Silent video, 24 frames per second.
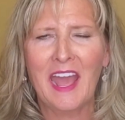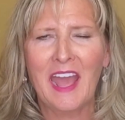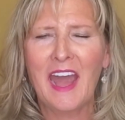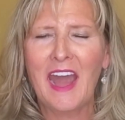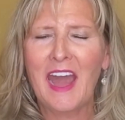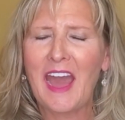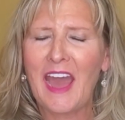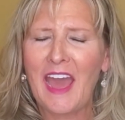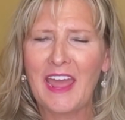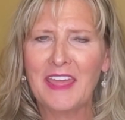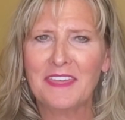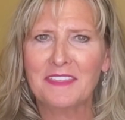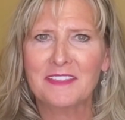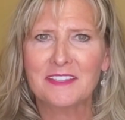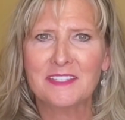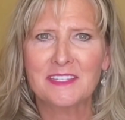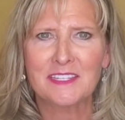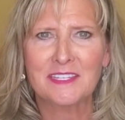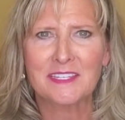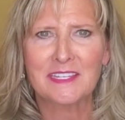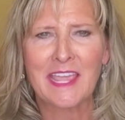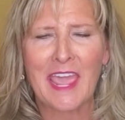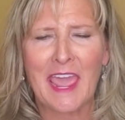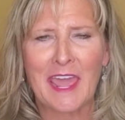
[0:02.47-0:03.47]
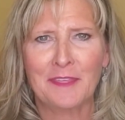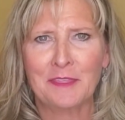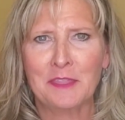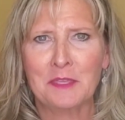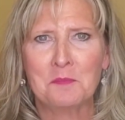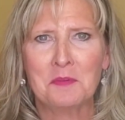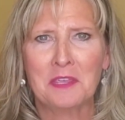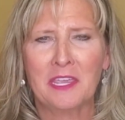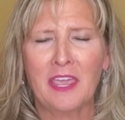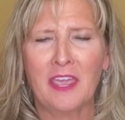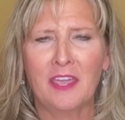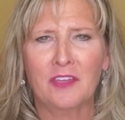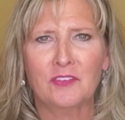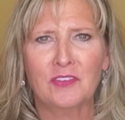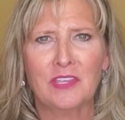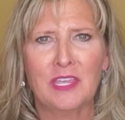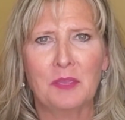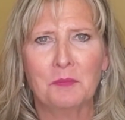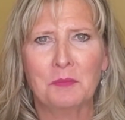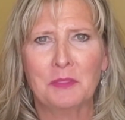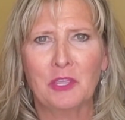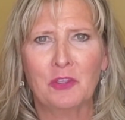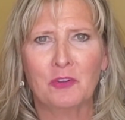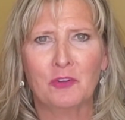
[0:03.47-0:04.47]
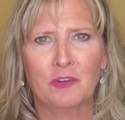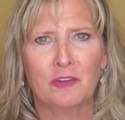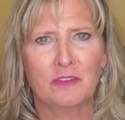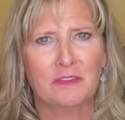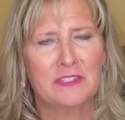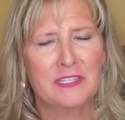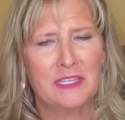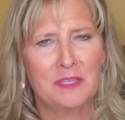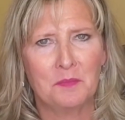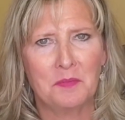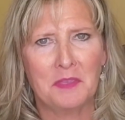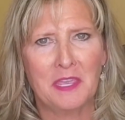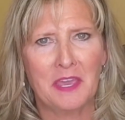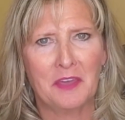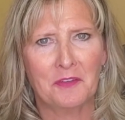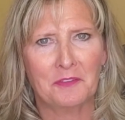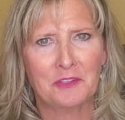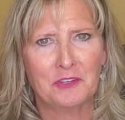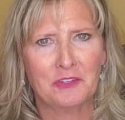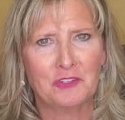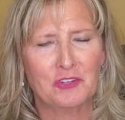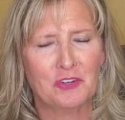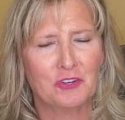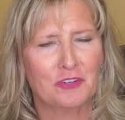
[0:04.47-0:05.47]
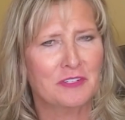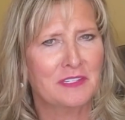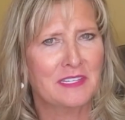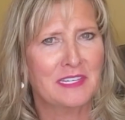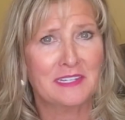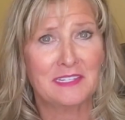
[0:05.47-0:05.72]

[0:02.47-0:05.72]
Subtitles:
Hi, this is Kathy Bukowski. I'm the owner of CB Health Insurance.